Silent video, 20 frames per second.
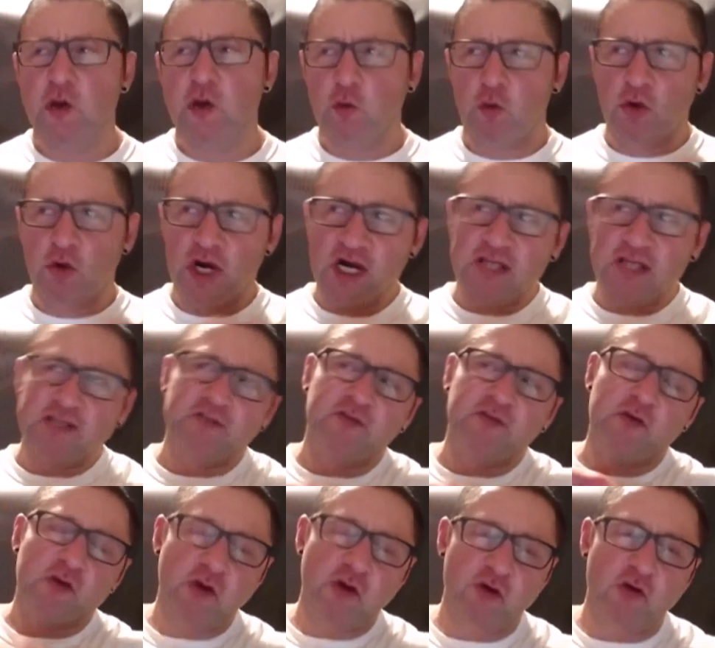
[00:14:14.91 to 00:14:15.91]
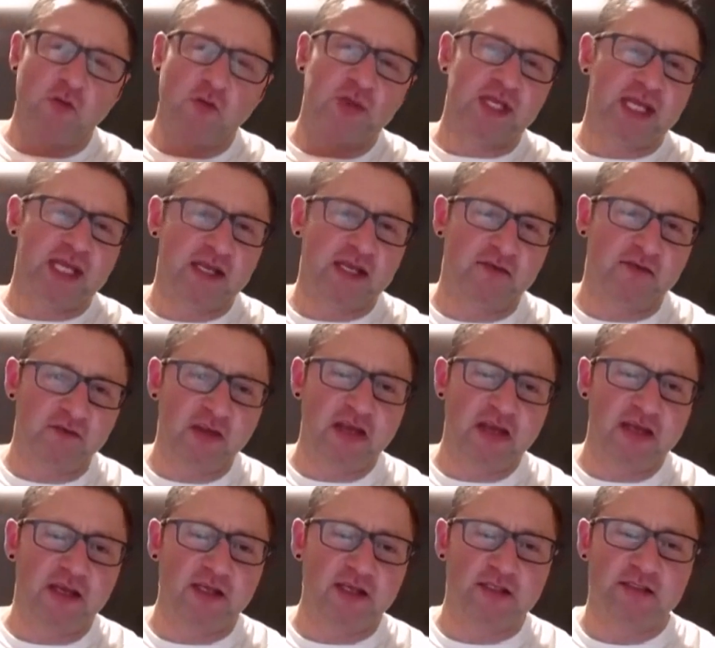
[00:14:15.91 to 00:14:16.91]
Whereas if you go to a Planet
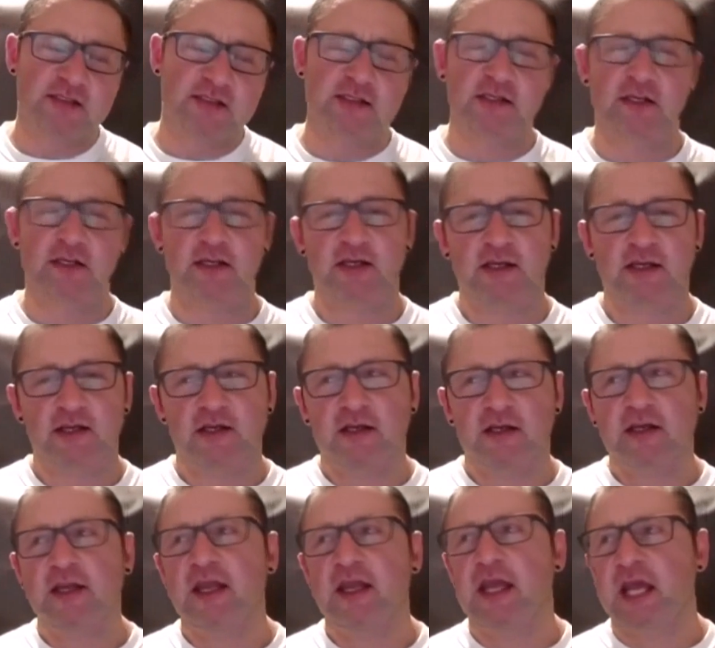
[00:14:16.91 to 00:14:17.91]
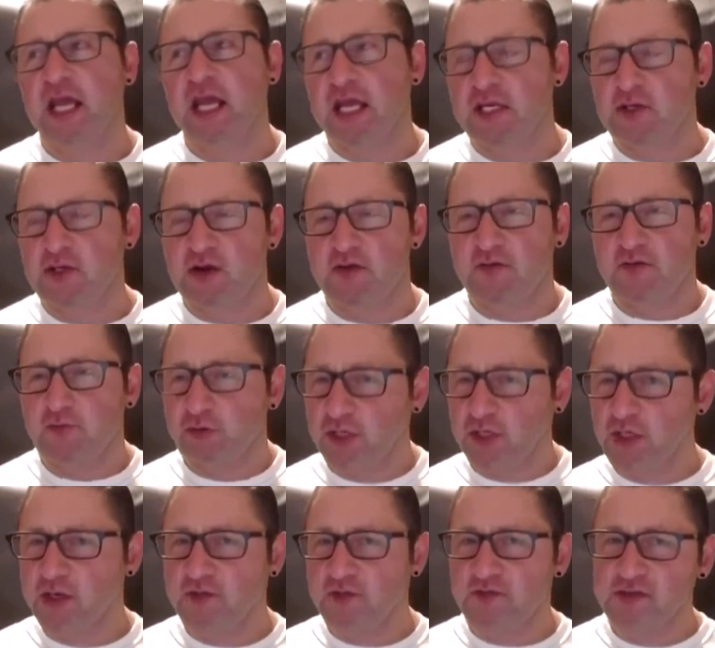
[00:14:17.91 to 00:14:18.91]
Fitness and you have a
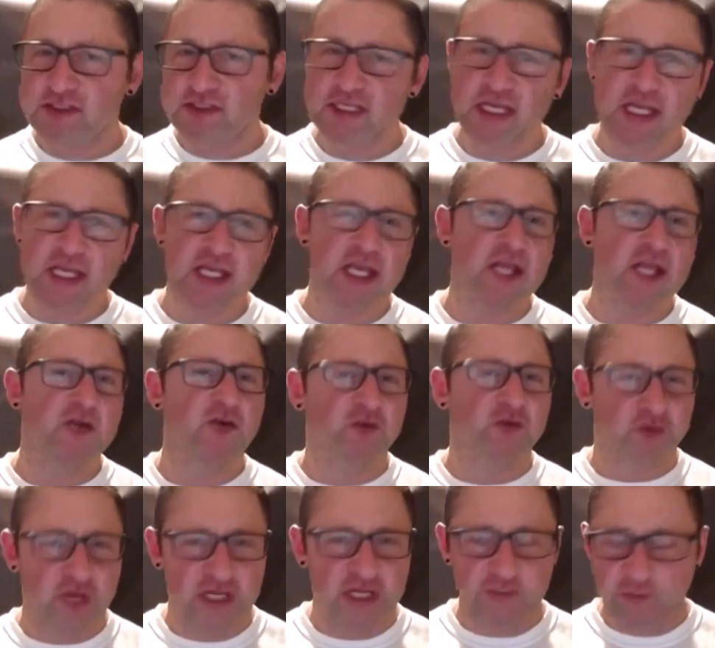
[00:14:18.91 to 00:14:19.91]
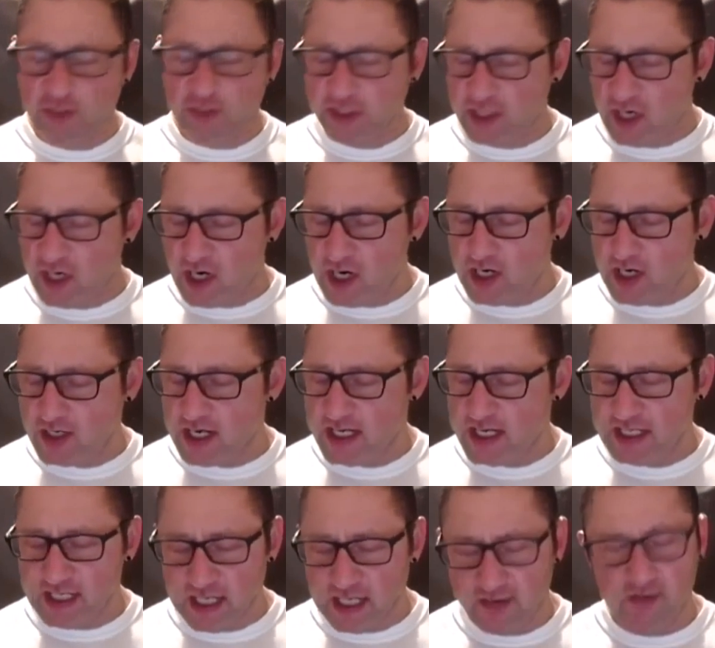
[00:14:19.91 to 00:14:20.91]
really good physique and you're training really hard, I
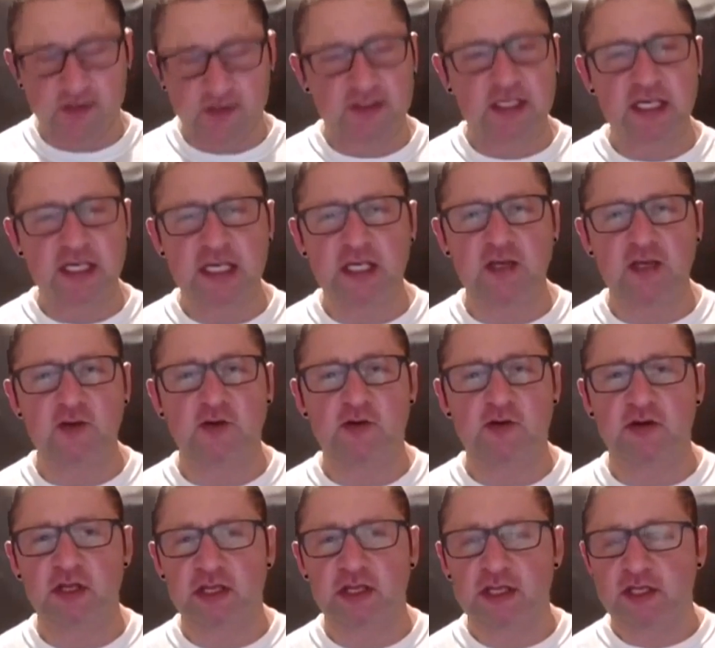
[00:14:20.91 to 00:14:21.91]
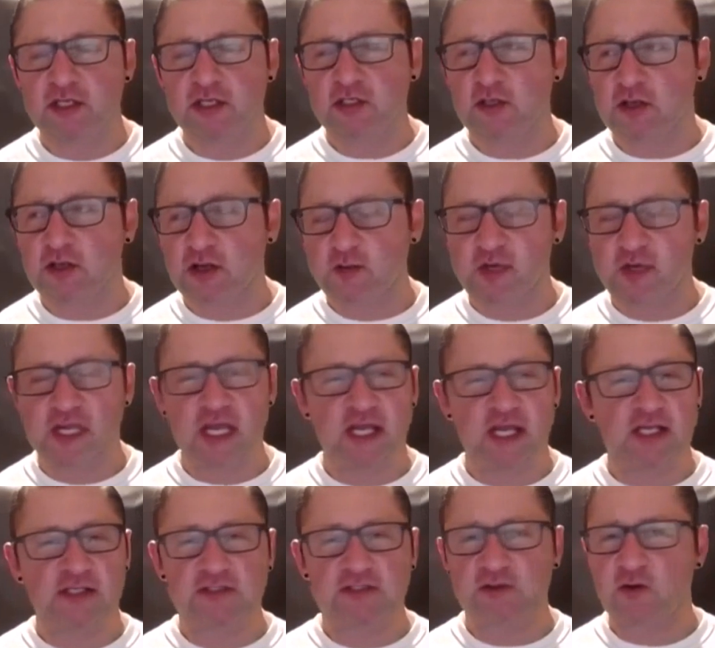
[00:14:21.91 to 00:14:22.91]
guarantee you, you're going to be
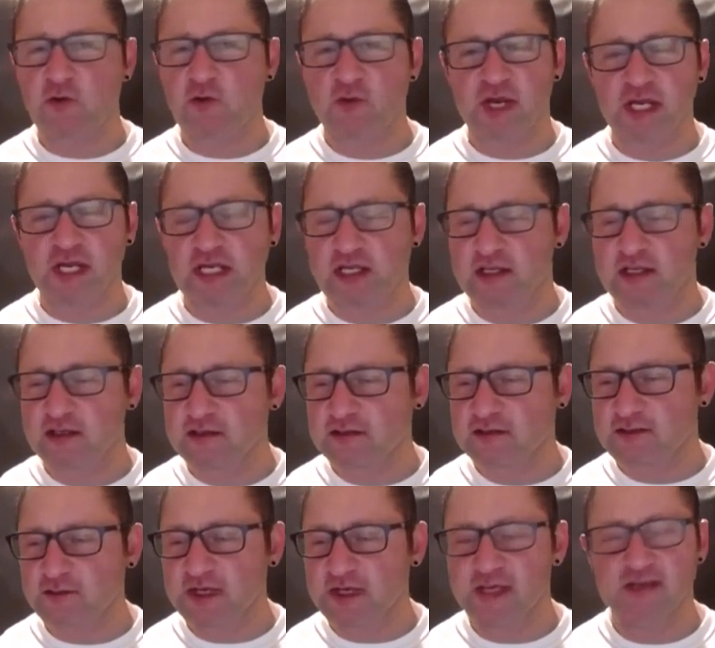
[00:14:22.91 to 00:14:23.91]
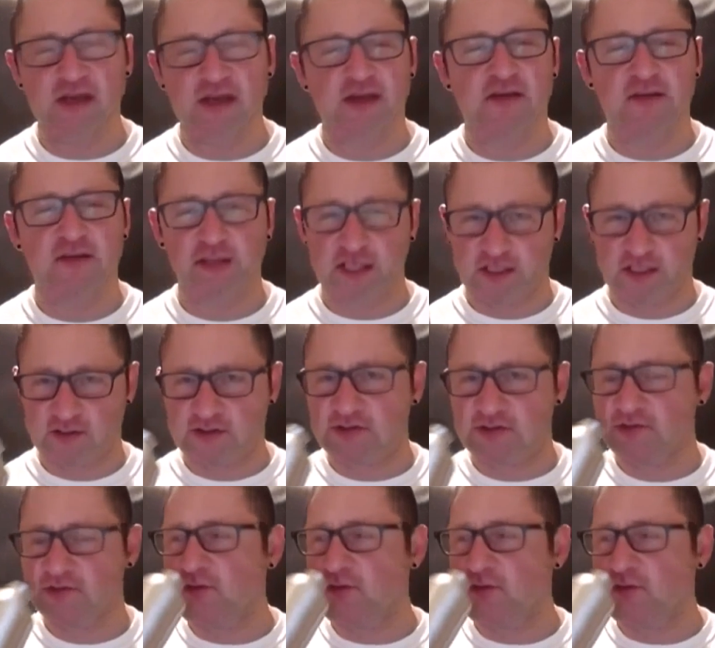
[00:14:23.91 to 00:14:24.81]
getting so many so many death glares from